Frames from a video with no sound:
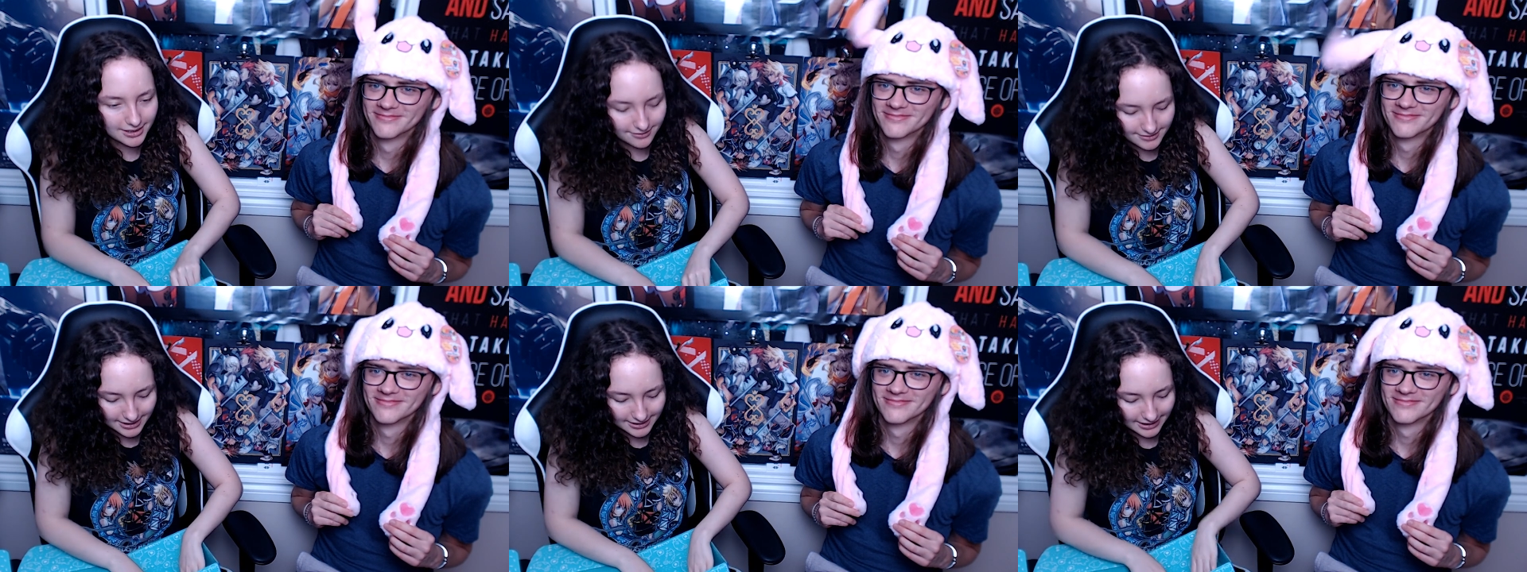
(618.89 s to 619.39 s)

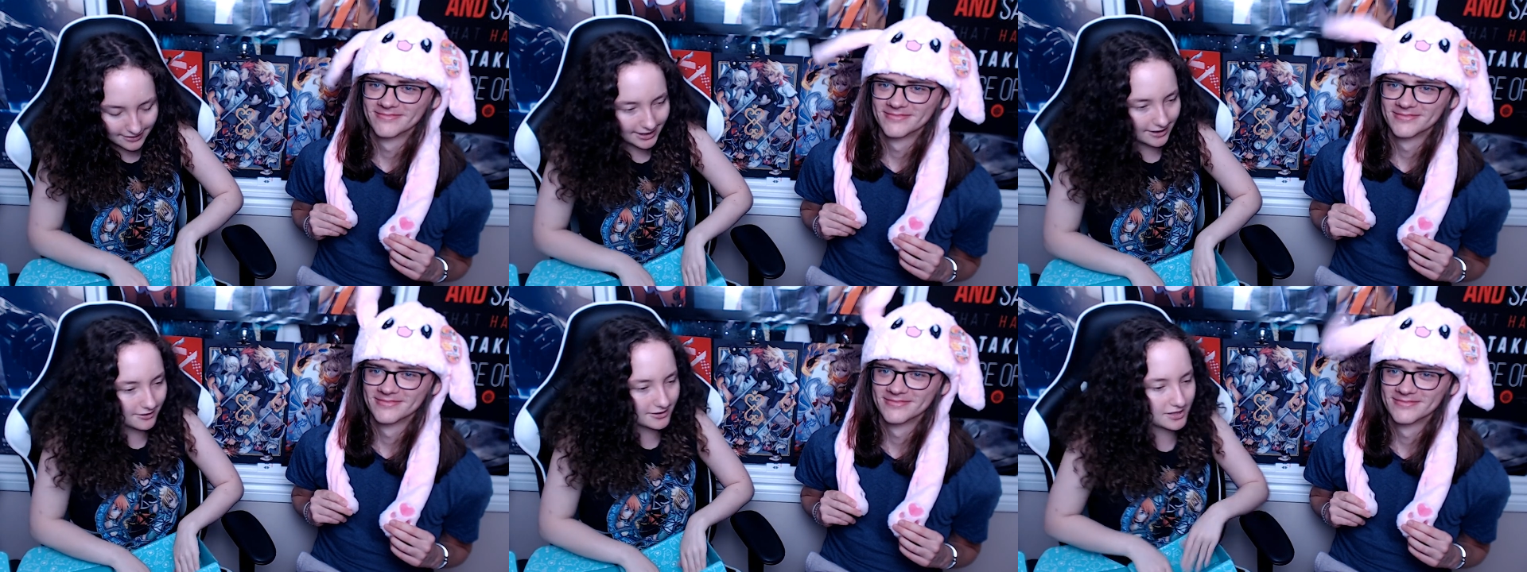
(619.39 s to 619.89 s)
Speaker 1: using now that
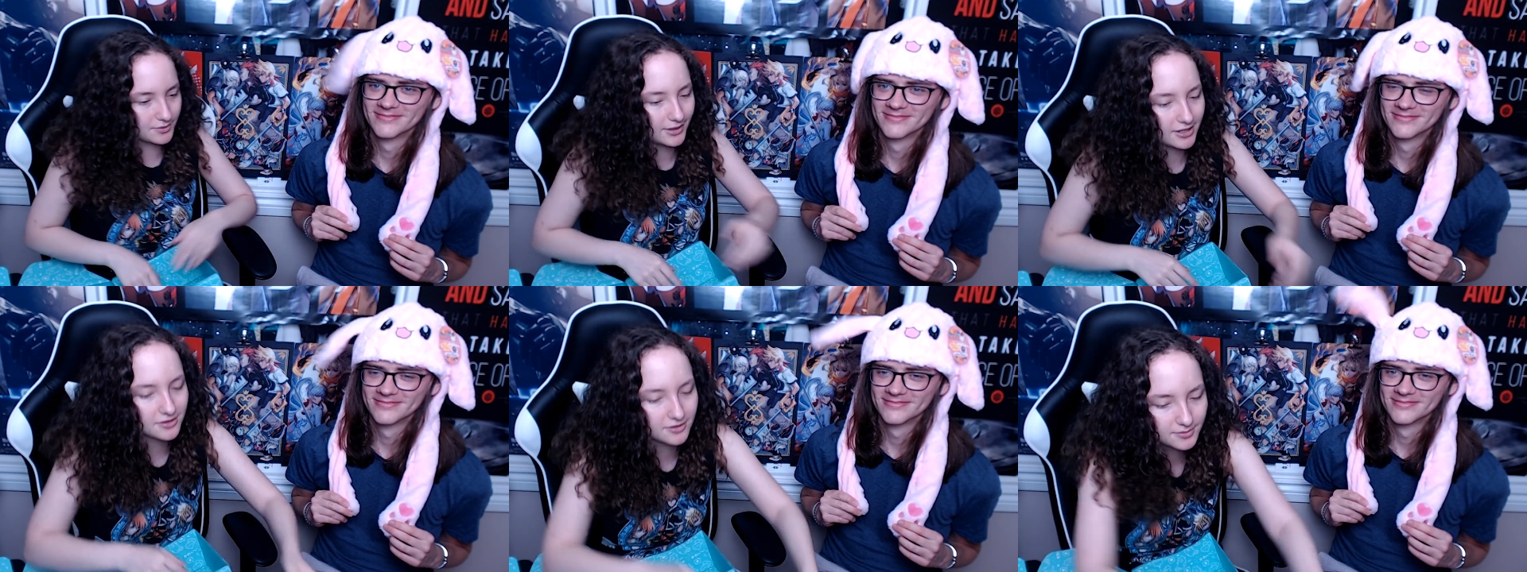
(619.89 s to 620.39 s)
our
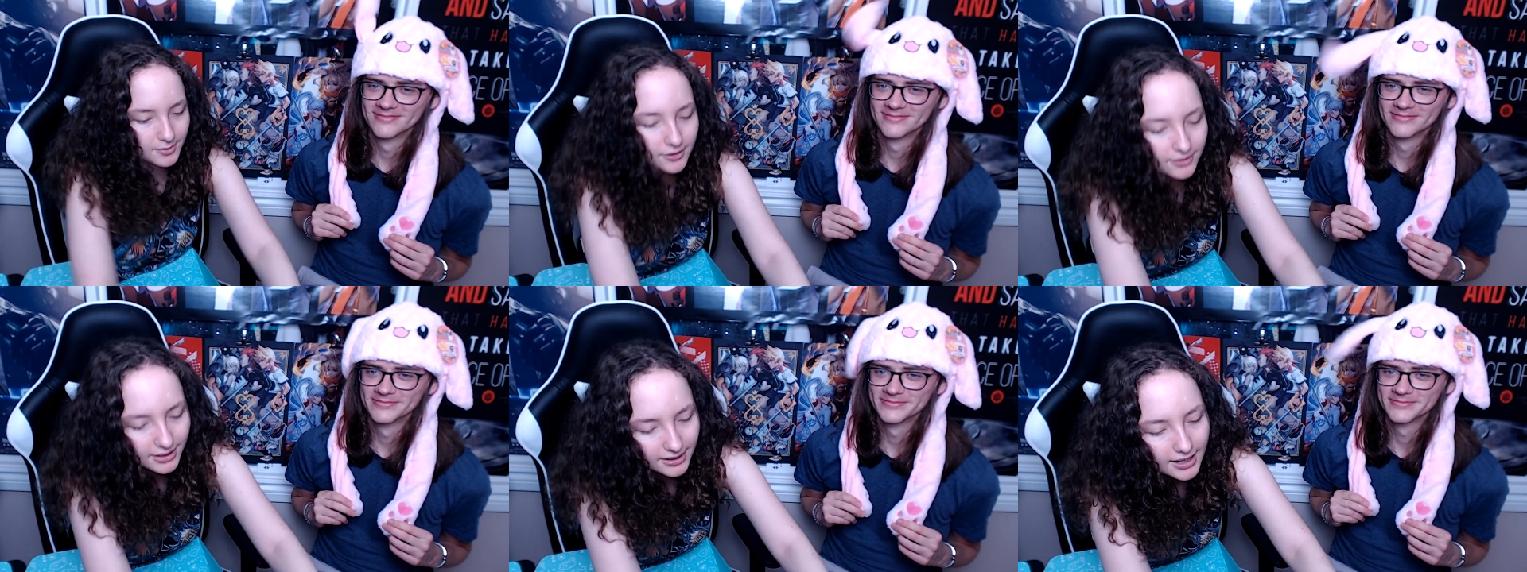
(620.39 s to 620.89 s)
dishwasher's broken.